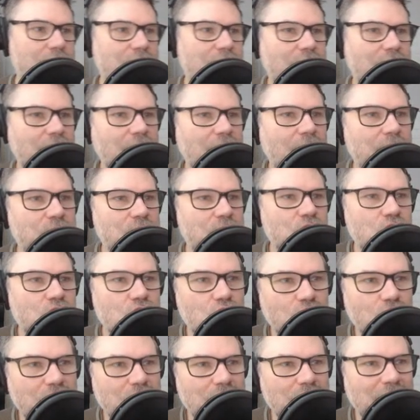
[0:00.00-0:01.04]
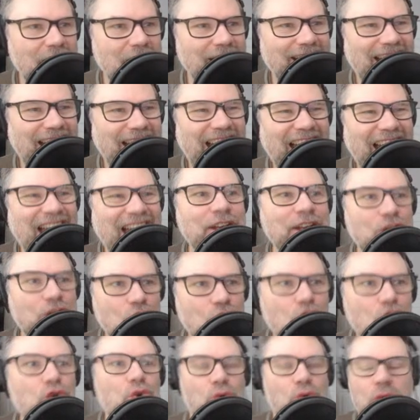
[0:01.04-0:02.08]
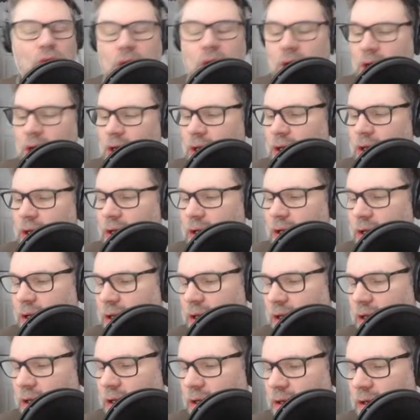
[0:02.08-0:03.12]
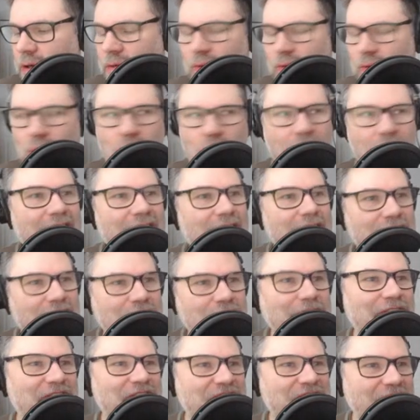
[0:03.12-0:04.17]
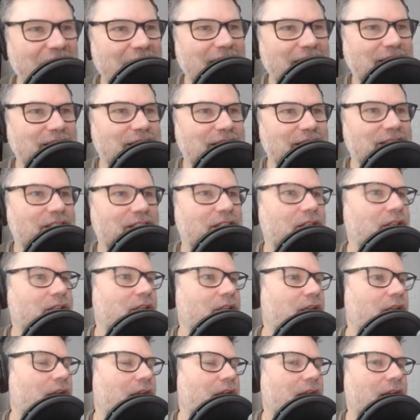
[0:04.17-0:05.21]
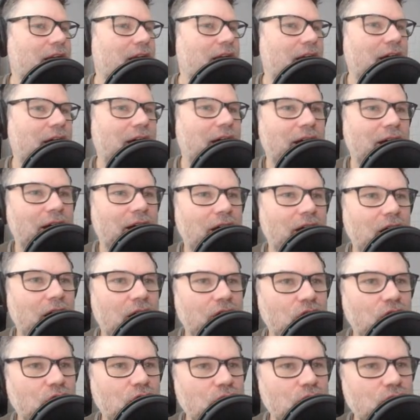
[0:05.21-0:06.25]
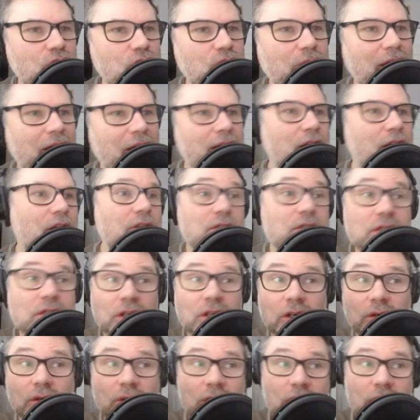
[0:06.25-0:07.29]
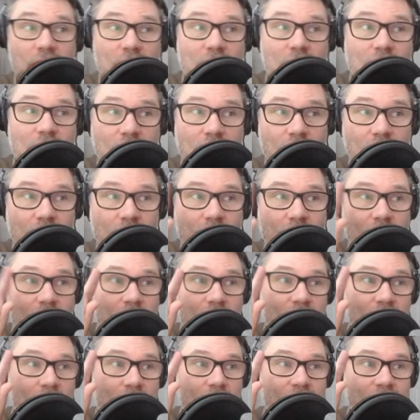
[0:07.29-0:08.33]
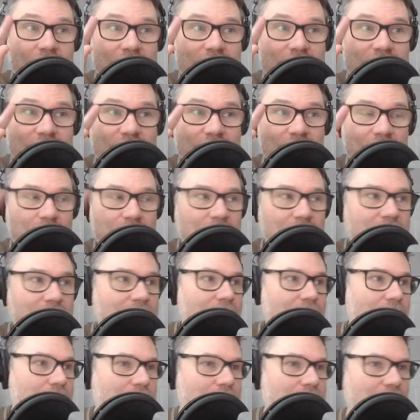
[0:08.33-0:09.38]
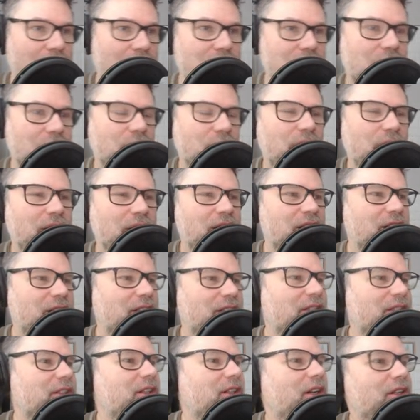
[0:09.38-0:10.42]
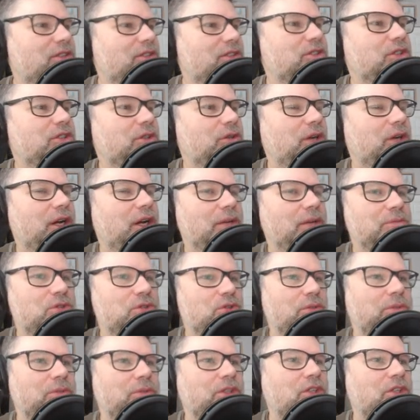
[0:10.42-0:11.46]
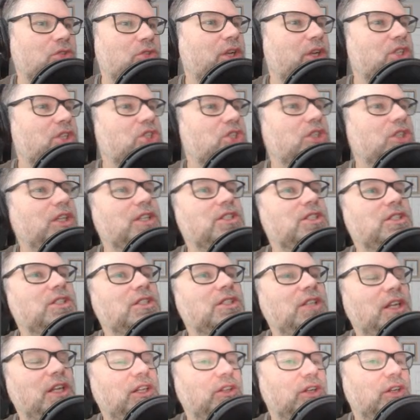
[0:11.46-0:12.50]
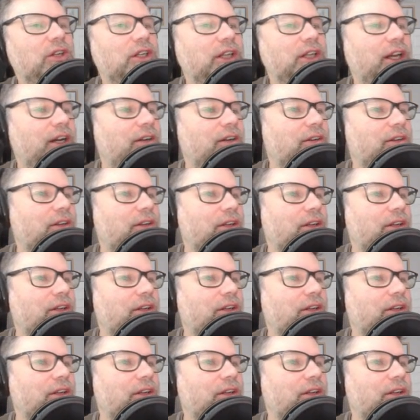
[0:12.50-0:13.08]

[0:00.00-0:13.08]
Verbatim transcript: today I'm streaming at you, right in your face, uh, on YouTube and also. If I set up my OBS correctly, also I'm streaming to Twitch. Let's take a look now